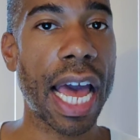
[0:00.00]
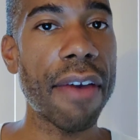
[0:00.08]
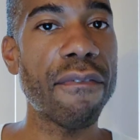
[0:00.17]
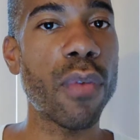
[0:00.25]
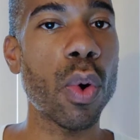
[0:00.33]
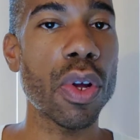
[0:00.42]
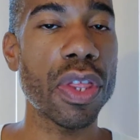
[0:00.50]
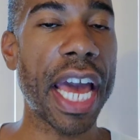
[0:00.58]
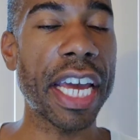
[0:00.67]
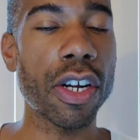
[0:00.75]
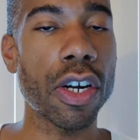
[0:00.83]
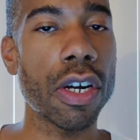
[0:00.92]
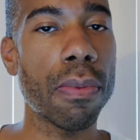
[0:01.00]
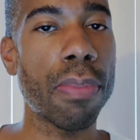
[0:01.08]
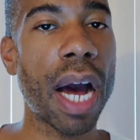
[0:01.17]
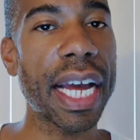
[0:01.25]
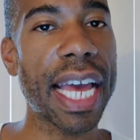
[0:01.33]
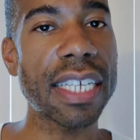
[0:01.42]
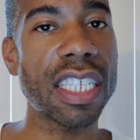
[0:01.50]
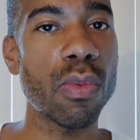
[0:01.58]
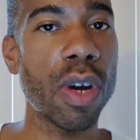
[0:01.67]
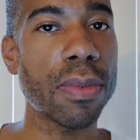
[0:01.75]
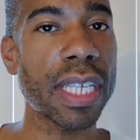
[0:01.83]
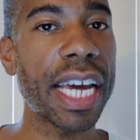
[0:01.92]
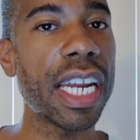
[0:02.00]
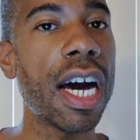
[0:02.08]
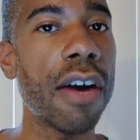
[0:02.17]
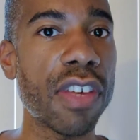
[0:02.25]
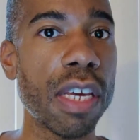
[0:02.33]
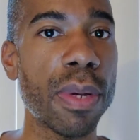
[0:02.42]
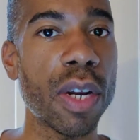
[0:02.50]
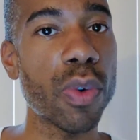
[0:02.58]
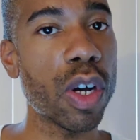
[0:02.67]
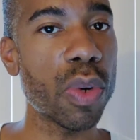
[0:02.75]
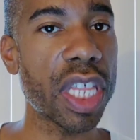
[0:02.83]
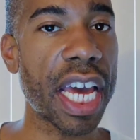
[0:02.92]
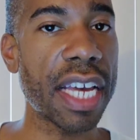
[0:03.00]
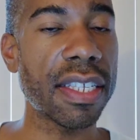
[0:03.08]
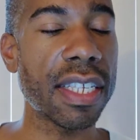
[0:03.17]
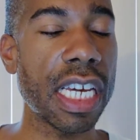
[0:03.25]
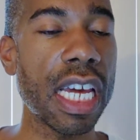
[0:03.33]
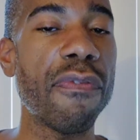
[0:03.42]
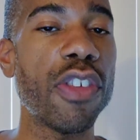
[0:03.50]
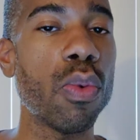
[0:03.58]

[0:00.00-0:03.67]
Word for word: site for the Anchor podcasting website of Keeping It Real with KC.